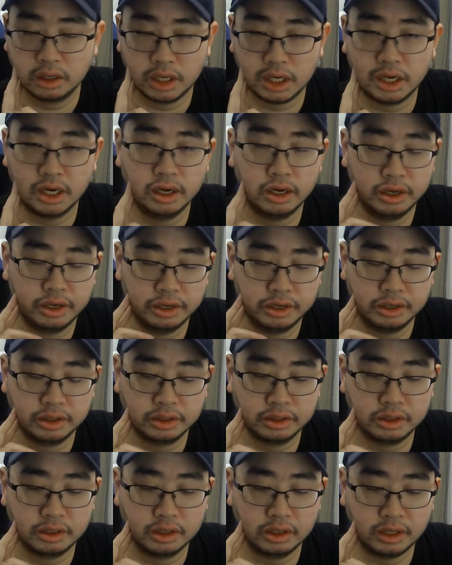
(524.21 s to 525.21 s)
I
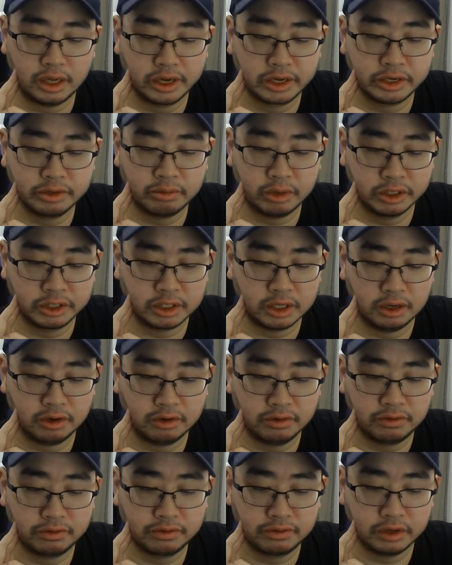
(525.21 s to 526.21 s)
liken
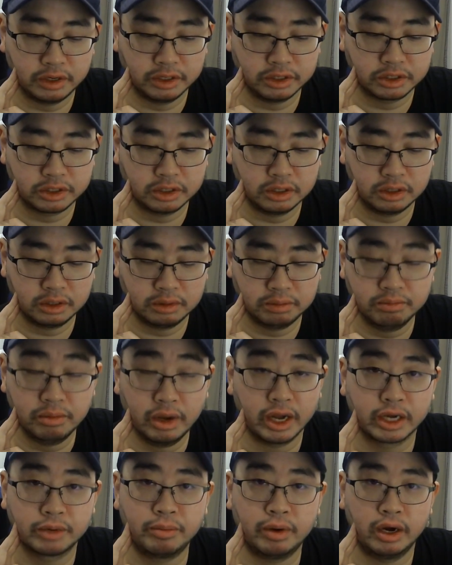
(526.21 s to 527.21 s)
myself as a
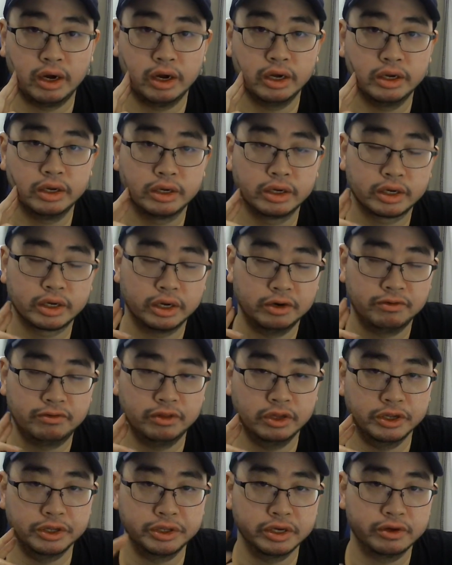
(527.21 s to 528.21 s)
magpie, kind of
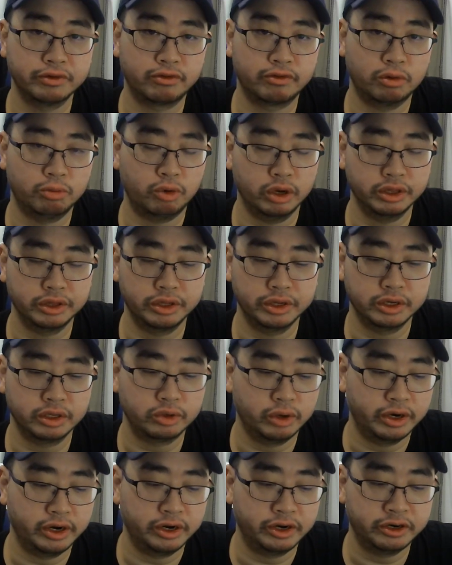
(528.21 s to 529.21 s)
flitting from one thing
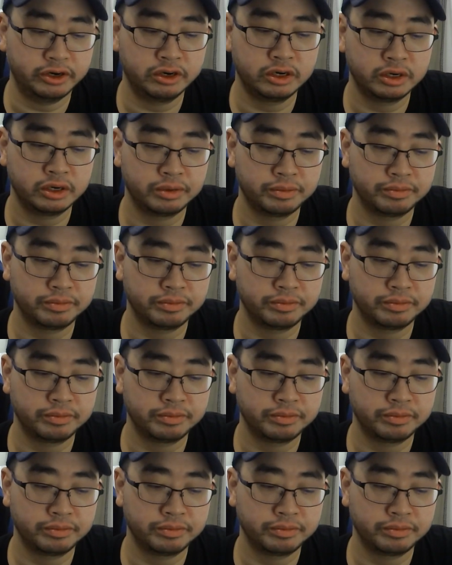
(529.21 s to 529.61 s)
to another,